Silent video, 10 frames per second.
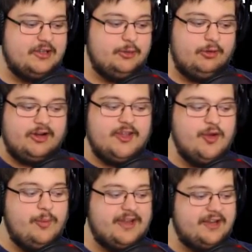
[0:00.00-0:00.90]
You are a
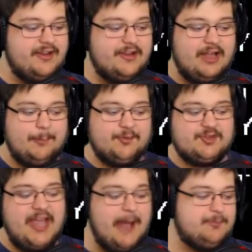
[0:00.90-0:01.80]
human. I
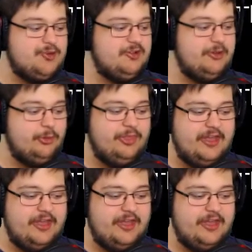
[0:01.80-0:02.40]
must capture you.